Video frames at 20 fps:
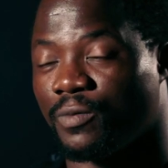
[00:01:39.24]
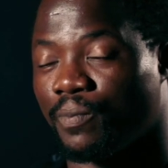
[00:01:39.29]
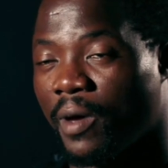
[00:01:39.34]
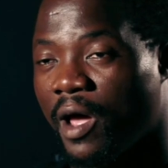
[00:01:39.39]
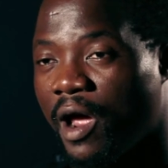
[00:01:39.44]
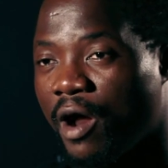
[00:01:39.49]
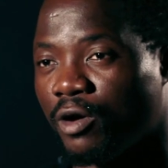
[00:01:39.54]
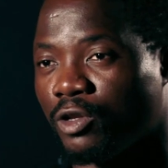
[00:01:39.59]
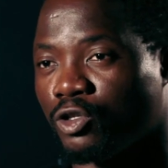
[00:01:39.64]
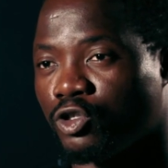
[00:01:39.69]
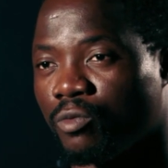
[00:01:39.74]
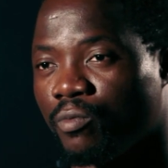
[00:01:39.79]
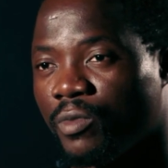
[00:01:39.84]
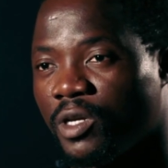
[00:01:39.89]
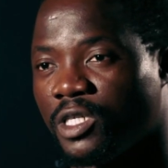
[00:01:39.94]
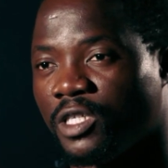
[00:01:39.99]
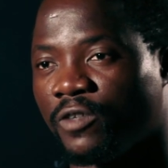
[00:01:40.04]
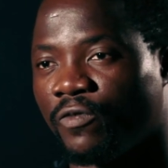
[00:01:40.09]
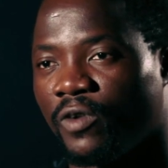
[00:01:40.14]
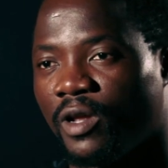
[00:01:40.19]
inspiring to
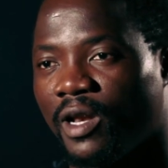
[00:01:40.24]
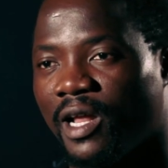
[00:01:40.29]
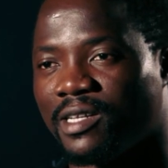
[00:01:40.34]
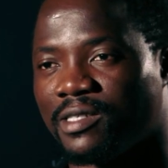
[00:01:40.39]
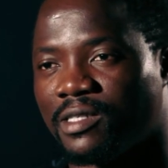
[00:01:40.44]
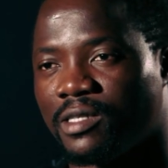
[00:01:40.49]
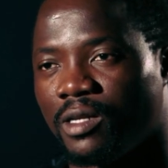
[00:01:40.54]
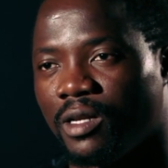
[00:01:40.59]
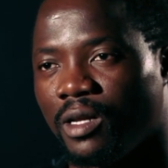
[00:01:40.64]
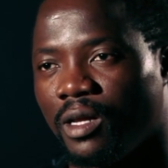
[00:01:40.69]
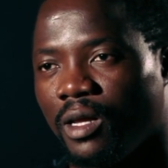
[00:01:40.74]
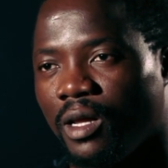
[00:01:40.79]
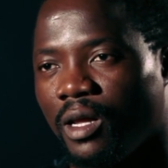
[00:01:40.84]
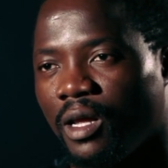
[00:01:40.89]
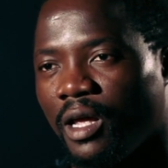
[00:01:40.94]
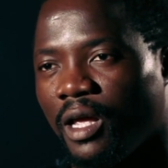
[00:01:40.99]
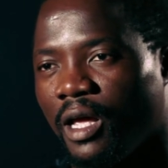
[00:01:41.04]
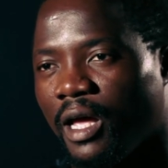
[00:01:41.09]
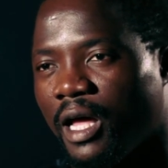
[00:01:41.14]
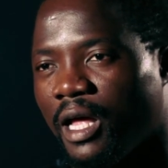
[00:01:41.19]
me is Felicity.
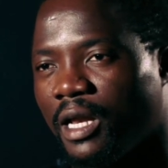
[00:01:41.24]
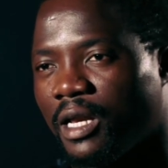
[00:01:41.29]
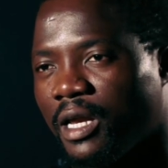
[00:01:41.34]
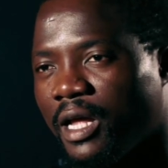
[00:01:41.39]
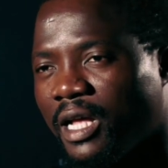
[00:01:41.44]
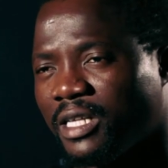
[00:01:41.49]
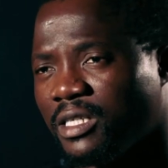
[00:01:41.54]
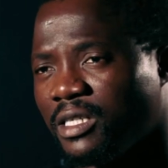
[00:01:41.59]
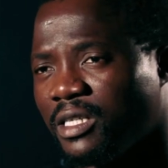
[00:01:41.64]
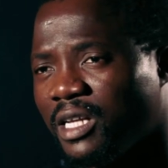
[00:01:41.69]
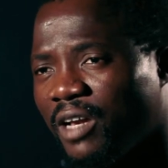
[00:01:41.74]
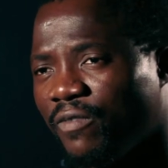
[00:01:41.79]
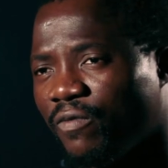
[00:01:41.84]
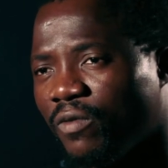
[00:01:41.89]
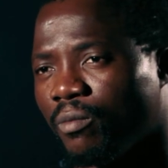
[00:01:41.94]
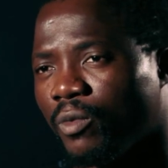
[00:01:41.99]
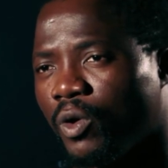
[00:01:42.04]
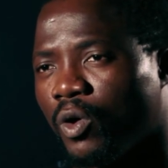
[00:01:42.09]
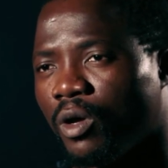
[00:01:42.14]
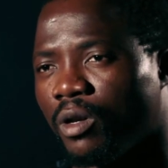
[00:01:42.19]
And I think that
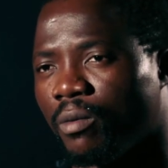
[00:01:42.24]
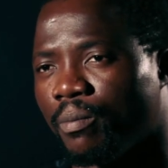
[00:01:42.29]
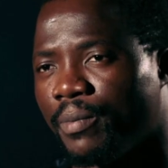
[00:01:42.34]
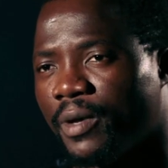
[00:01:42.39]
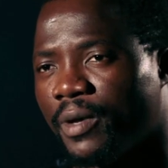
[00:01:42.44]
film got the